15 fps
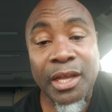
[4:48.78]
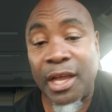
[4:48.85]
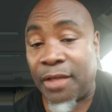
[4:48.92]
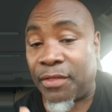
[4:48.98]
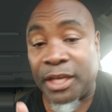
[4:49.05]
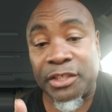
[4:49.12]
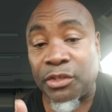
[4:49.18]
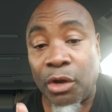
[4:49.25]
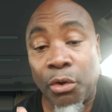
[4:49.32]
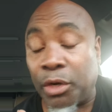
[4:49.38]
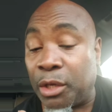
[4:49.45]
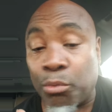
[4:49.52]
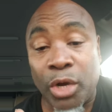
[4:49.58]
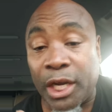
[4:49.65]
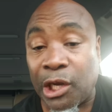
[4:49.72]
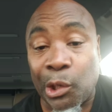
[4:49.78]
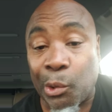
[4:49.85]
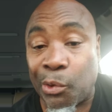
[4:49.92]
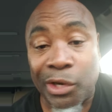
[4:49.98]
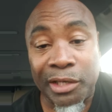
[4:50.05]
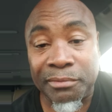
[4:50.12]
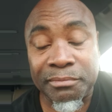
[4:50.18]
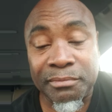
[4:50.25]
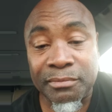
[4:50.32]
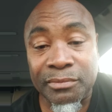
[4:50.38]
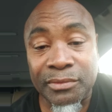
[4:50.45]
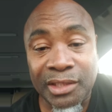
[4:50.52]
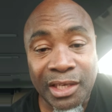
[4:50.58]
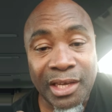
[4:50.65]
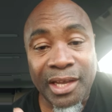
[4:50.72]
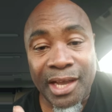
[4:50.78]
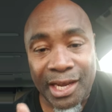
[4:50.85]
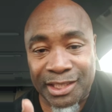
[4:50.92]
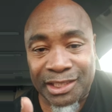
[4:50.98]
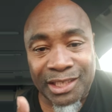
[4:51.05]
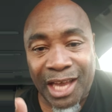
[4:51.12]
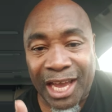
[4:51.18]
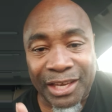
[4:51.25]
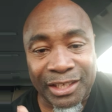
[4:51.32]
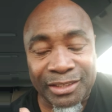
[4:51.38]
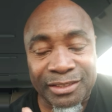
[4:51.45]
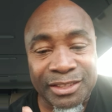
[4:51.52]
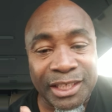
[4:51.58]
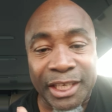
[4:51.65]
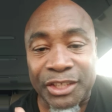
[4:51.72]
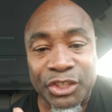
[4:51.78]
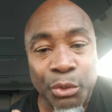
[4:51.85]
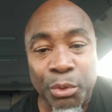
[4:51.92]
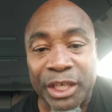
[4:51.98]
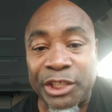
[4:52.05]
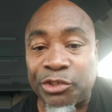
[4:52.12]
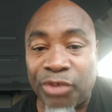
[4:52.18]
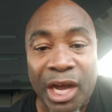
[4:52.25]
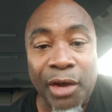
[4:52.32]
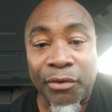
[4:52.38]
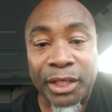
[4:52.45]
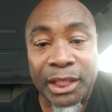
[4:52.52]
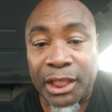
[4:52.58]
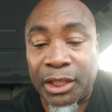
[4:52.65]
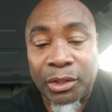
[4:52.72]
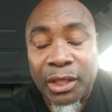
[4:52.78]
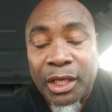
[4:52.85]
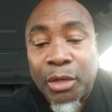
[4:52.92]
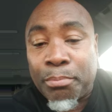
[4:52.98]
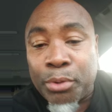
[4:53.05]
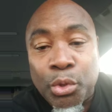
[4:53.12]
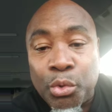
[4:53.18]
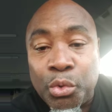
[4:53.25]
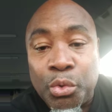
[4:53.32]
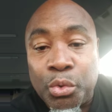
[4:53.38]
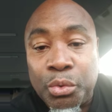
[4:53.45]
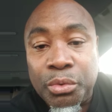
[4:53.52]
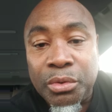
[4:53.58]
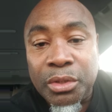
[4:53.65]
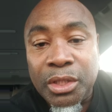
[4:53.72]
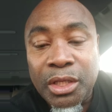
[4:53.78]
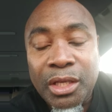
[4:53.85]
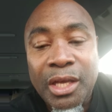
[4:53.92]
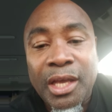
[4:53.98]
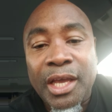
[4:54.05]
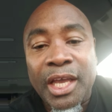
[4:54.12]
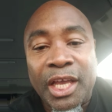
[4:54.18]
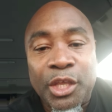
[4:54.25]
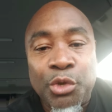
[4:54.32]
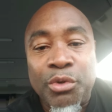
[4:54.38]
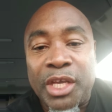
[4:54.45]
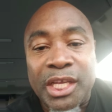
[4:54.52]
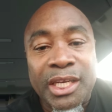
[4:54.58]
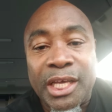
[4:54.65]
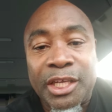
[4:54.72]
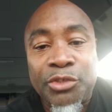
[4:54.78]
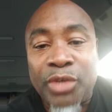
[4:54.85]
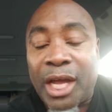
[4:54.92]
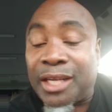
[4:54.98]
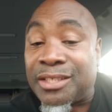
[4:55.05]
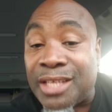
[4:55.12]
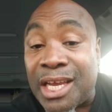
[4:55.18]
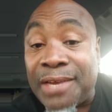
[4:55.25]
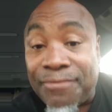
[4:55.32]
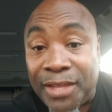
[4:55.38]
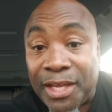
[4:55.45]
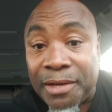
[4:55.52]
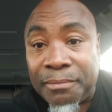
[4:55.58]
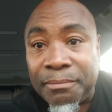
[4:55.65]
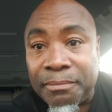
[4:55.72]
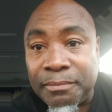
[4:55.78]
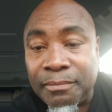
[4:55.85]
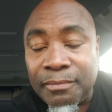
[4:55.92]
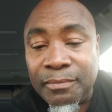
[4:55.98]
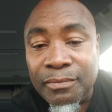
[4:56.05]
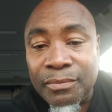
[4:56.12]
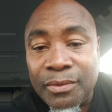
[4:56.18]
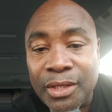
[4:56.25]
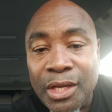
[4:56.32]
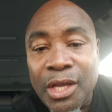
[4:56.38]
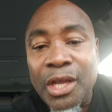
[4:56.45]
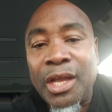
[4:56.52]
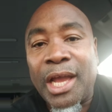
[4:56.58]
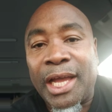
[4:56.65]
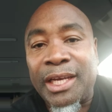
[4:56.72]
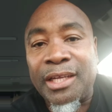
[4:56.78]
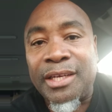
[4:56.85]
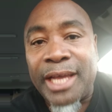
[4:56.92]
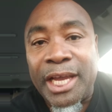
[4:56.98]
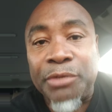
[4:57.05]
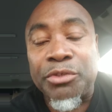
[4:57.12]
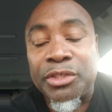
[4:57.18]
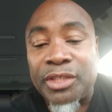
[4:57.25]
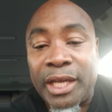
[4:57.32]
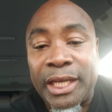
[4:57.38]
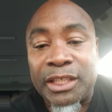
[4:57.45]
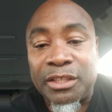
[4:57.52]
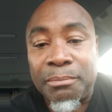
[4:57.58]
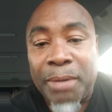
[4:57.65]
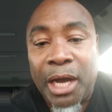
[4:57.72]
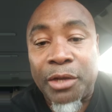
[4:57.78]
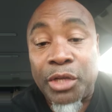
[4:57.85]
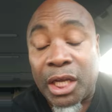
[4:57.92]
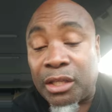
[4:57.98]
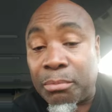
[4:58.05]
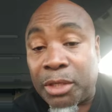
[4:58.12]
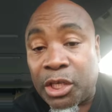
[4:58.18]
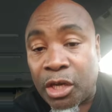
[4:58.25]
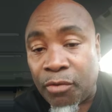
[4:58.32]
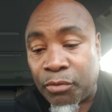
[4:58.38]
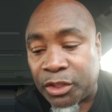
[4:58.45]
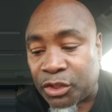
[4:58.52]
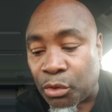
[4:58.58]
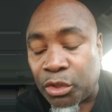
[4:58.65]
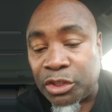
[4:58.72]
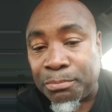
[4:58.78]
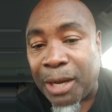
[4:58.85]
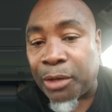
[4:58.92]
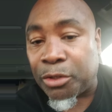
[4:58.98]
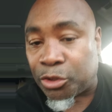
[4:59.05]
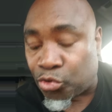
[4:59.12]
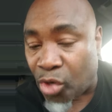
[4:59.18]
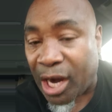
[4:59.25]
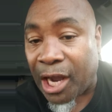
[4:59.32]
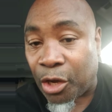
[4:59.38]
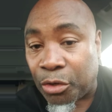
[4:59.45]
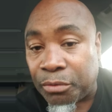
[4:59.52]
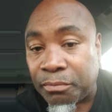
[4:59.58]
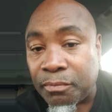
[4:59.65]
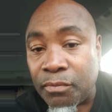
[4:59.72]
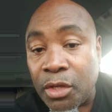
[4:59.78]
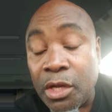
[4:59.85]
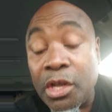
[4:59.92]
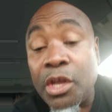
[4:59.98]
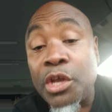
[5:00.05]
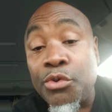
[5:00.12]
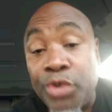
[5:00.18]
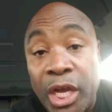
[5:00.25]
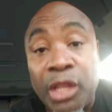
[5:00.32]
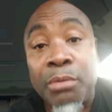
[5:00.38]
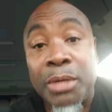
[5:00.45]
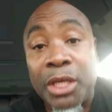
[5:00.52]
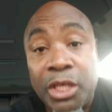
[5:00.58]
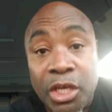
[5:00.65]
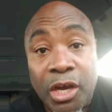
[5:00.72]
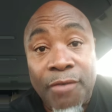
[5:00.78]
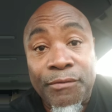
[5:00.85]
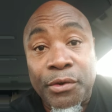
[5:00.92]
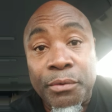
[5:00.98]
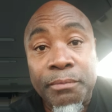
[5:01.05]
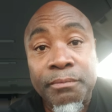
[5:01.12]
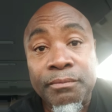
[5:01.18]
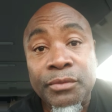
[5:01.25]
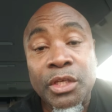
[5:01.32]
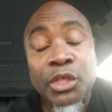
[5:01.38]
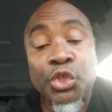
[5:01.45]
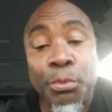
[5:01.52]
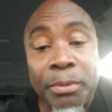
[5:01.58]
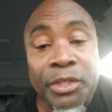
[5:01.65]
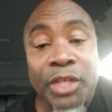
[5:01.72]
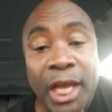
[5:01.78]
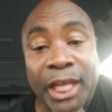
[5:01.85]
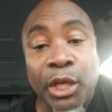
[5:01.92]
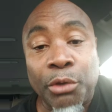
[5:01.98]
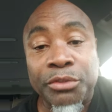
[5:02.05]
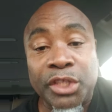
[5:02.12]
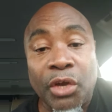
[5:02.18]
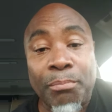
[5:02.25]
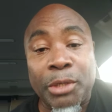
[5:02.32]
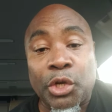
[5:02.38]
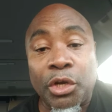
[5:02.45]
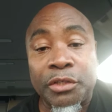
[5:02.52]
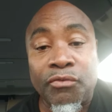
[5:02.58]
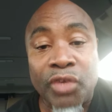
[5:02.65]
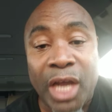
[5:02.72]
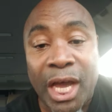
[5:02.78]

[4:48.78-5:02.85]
And there's only one Lord. It's just like seeing someone drowning in a pool, and you getting there to try to save them, And the dangerous thing is about it, you have to be careful when someone is about to drown. You have to be careful to protect yourself, because if you're